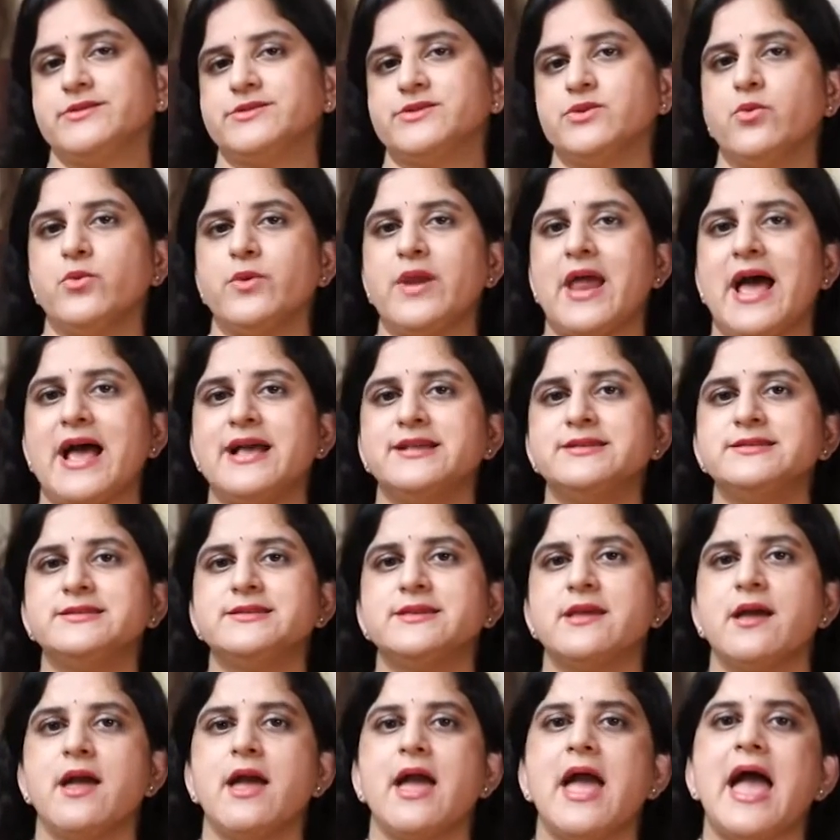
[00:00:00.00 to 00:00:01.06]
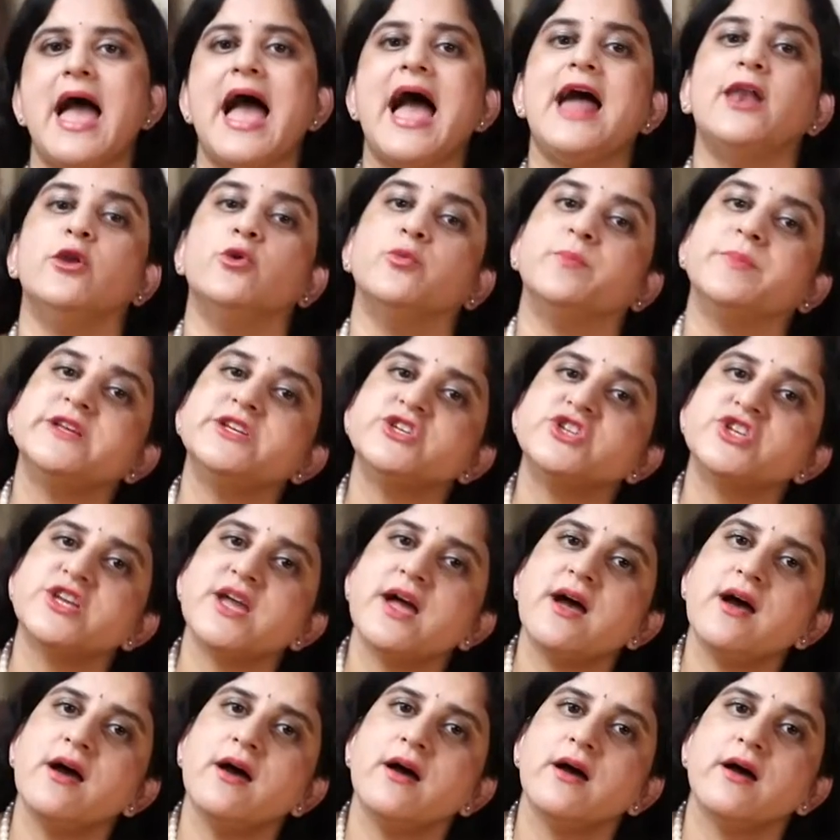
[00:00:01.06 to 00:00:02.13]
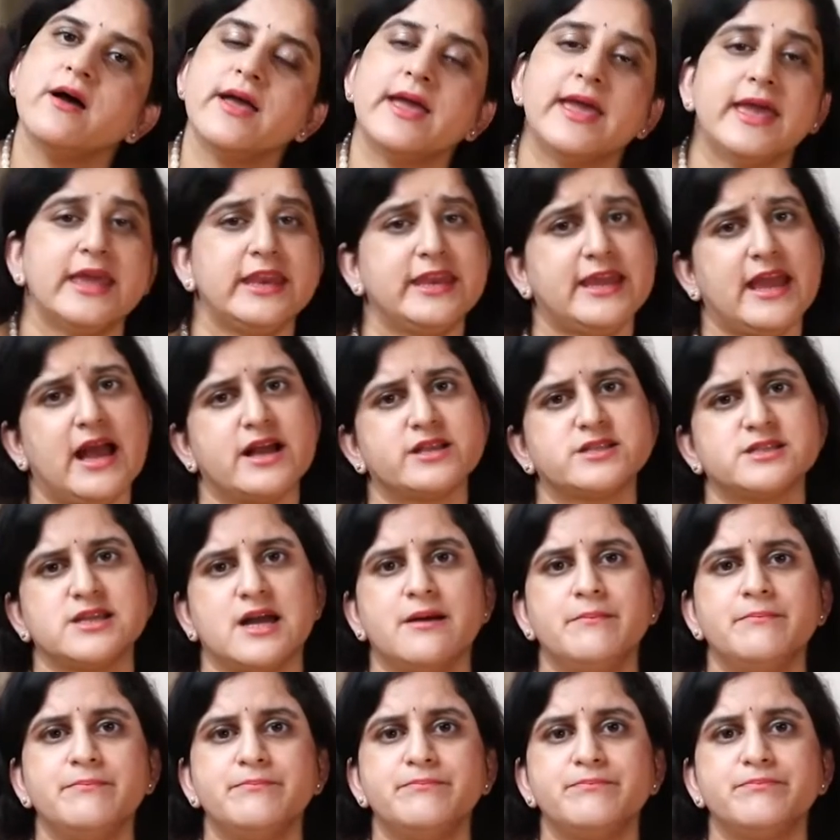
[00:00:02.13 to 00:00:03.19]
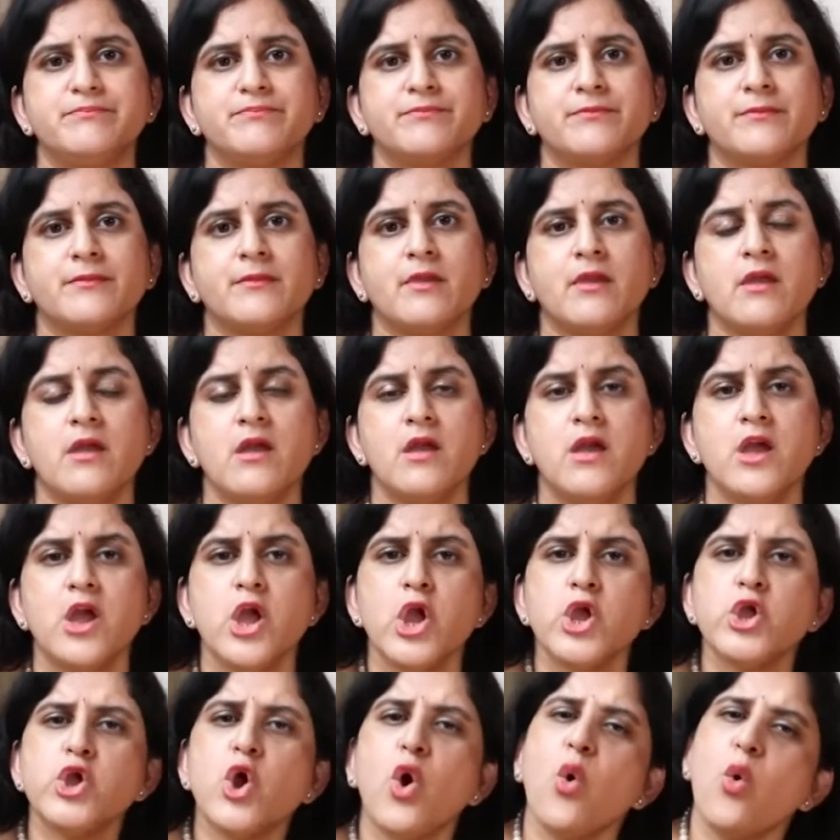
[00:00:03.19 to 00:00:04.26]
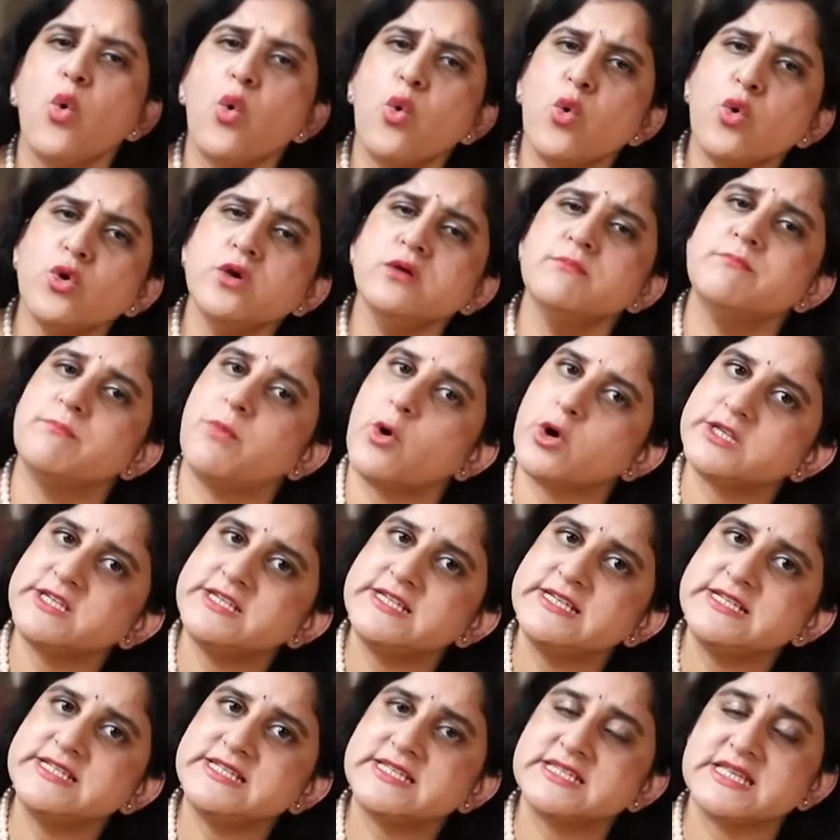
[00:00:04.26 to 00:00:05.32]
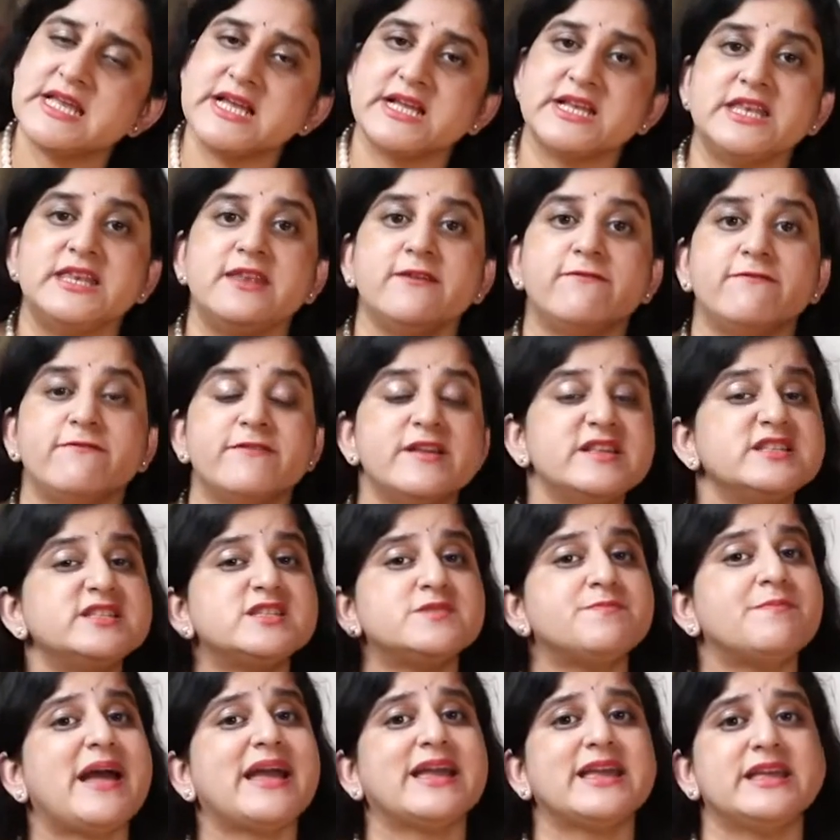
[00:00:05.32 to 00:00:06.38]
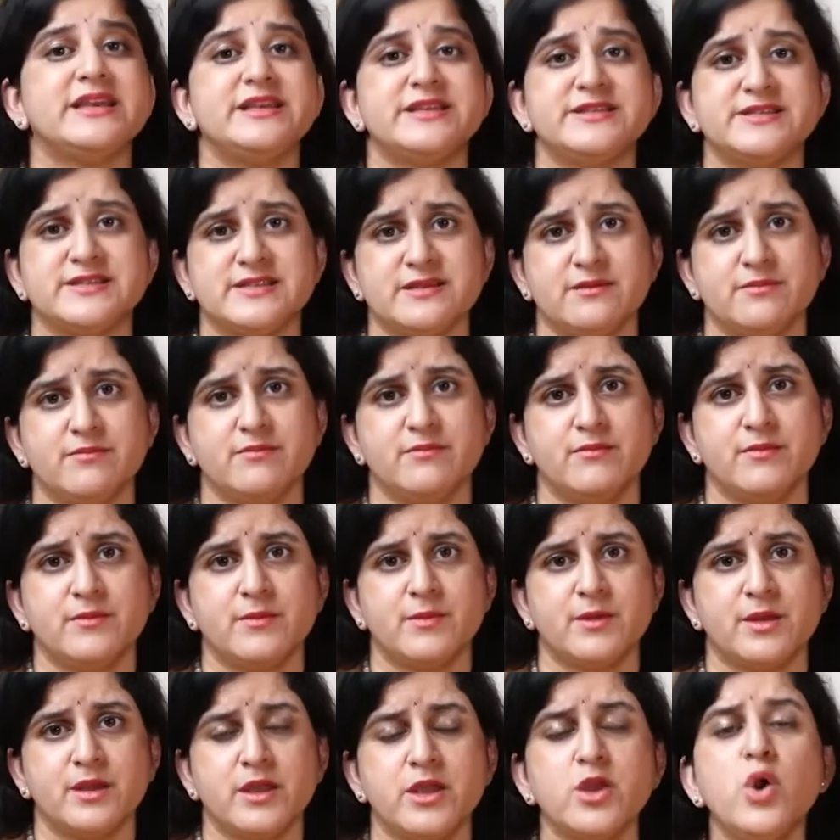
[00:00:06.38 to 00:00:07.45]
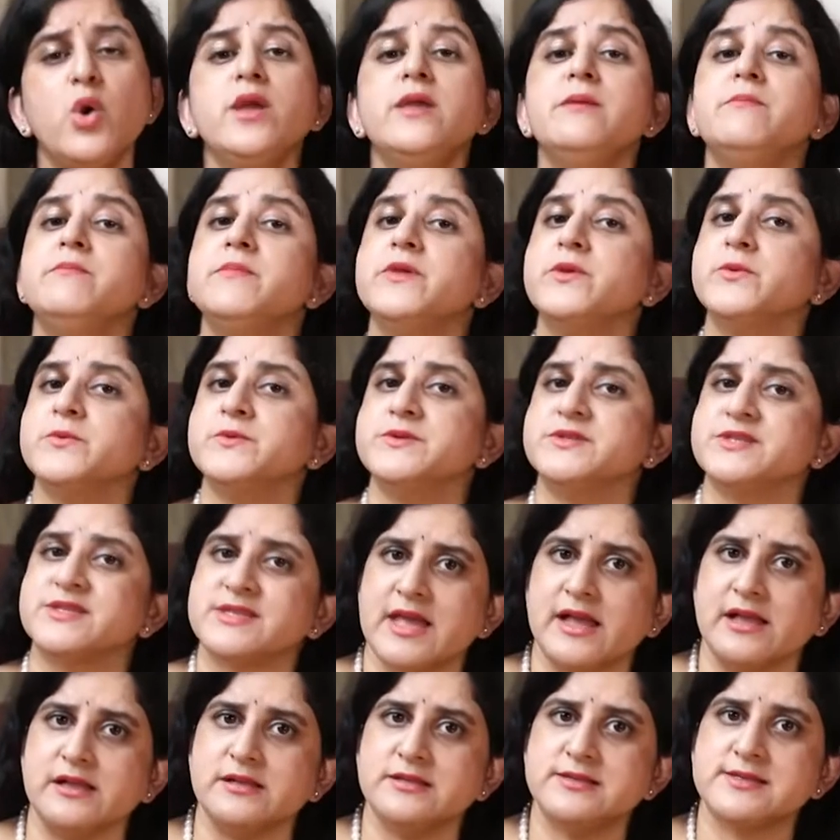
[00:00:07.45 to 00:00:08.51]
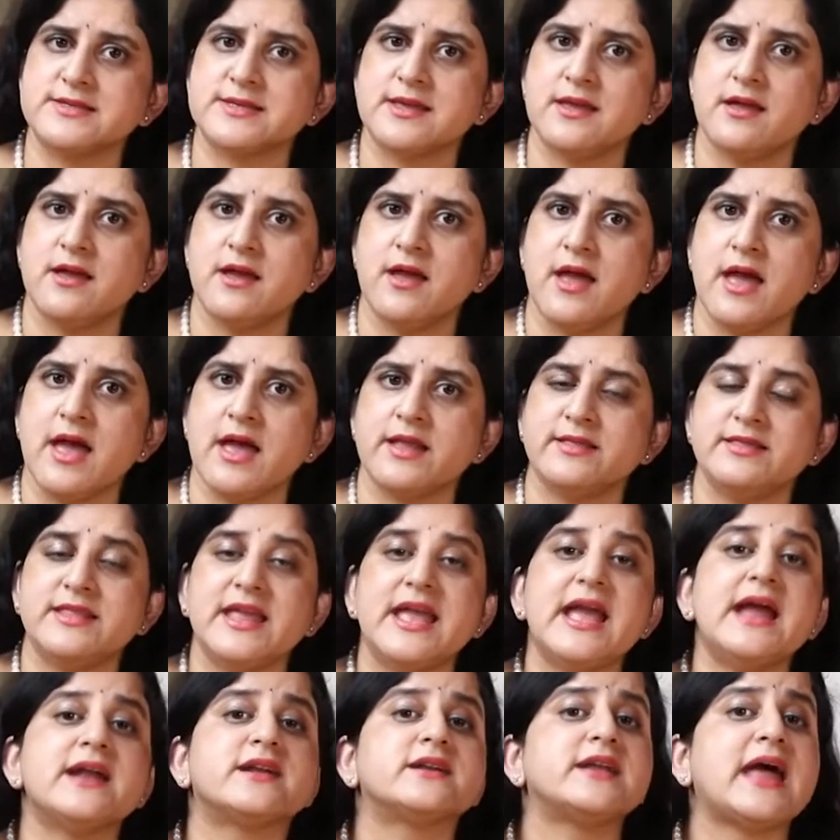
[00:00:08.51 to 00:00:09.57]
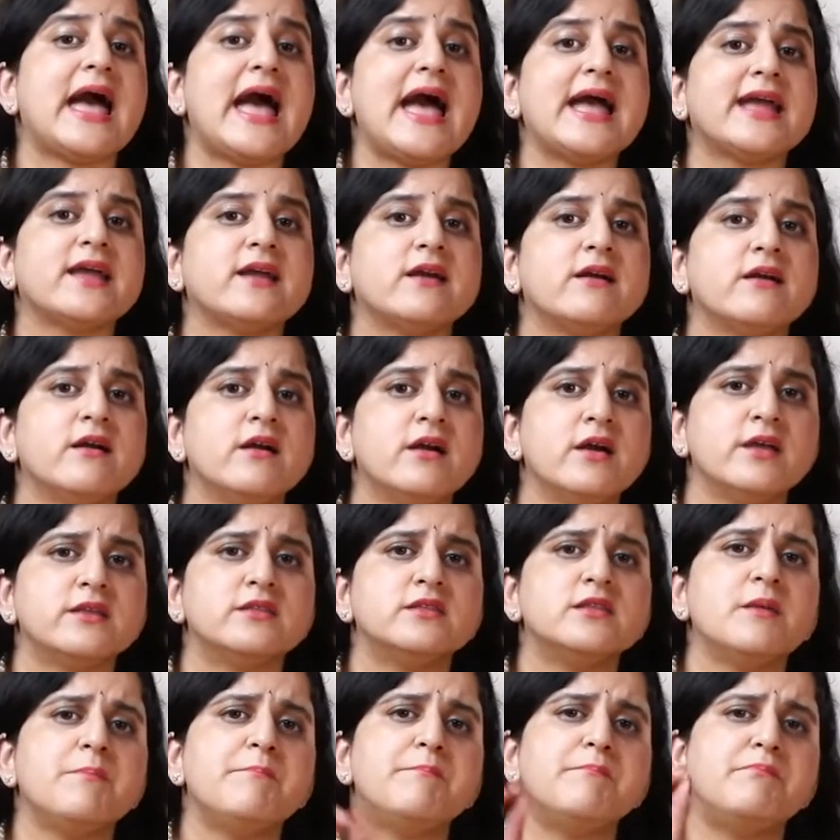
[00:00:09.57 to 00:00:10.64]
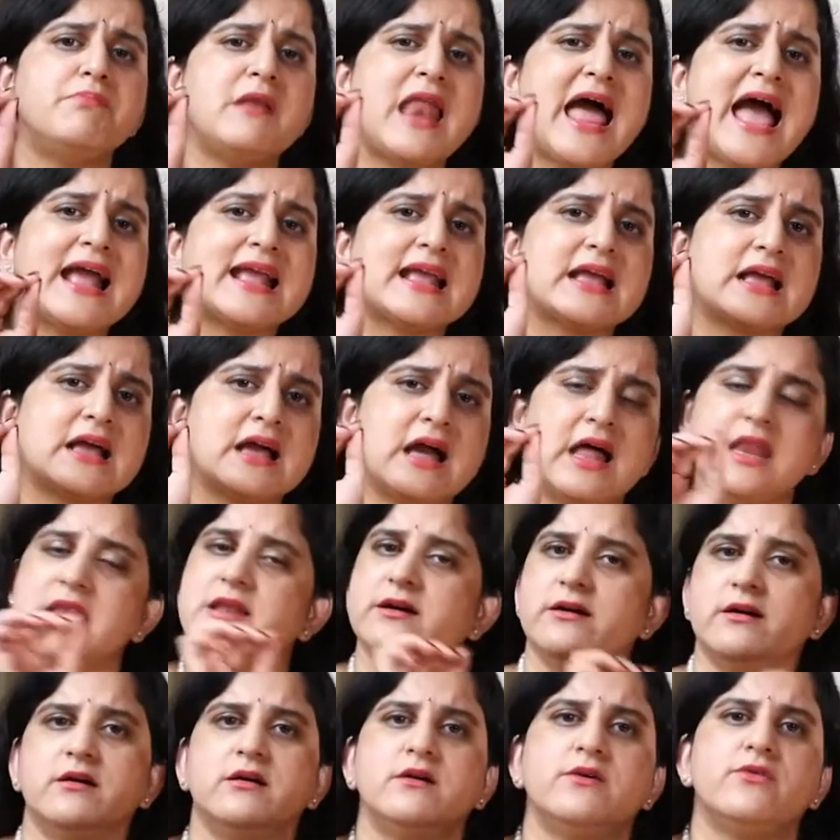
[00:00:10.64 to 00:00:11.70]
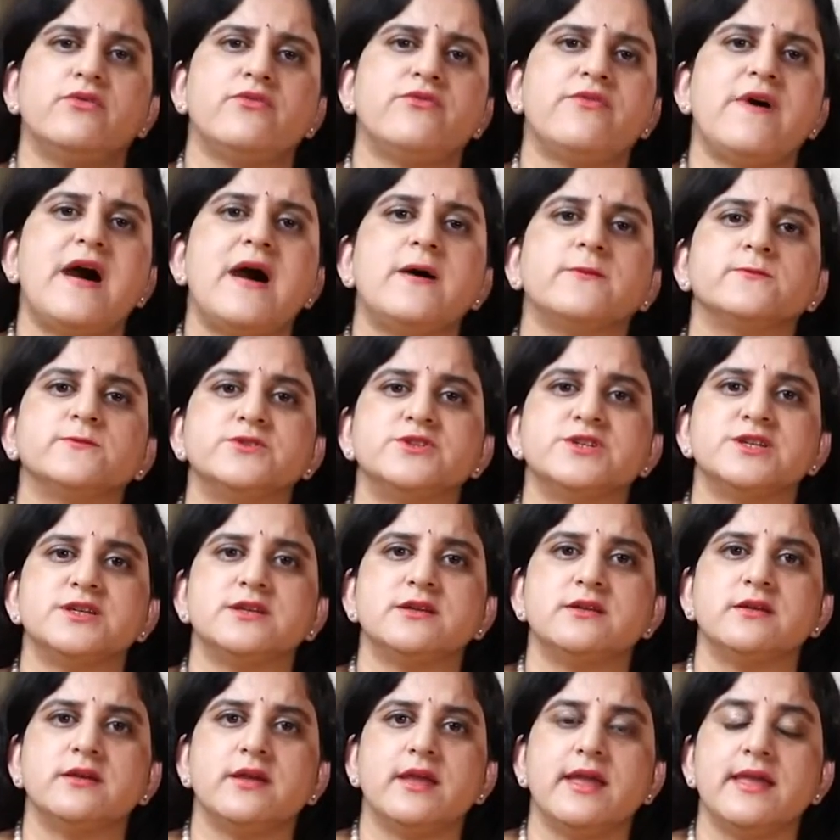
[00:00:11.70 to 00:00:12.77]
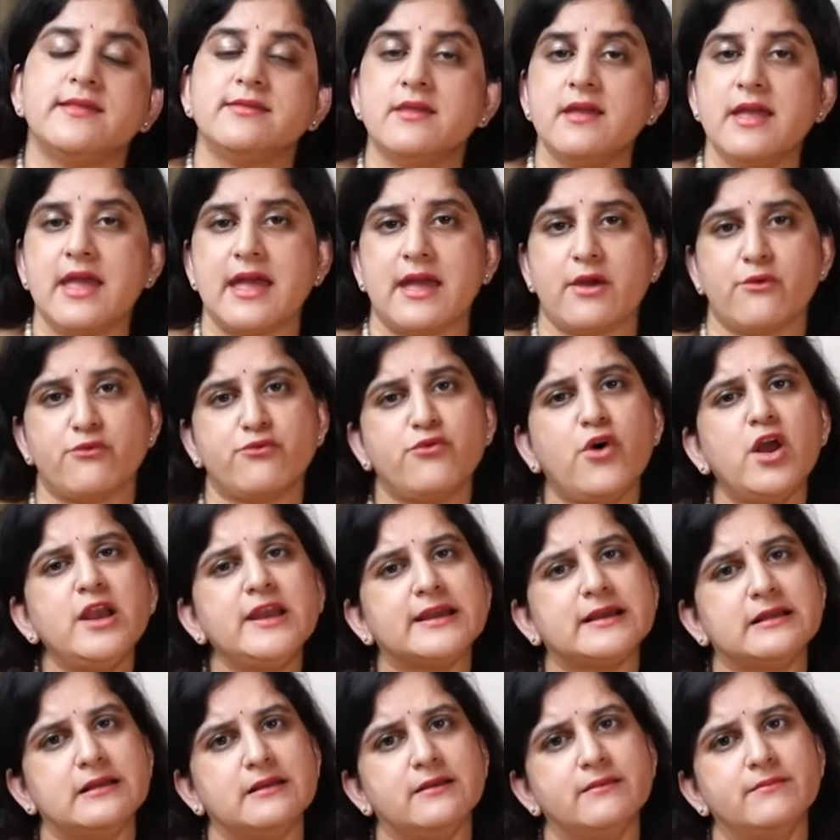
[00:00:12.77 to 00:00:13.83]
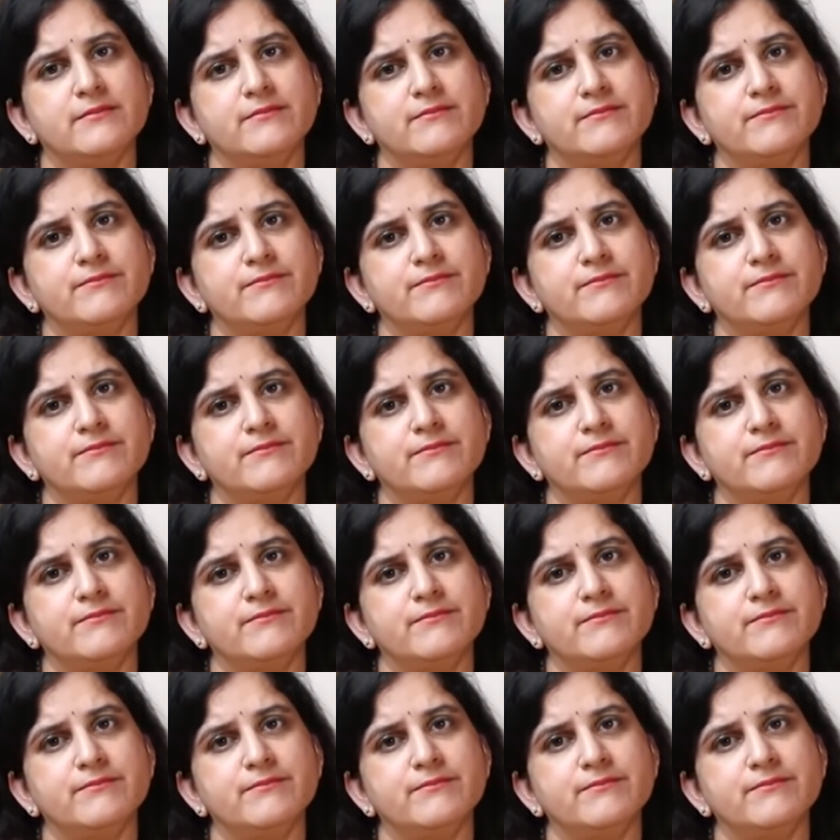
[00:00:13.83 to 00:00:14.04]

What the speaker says: is known as alopecia areata. Your own body's defense mechanism, your immune cells, they attack the black color found in the hair follicle,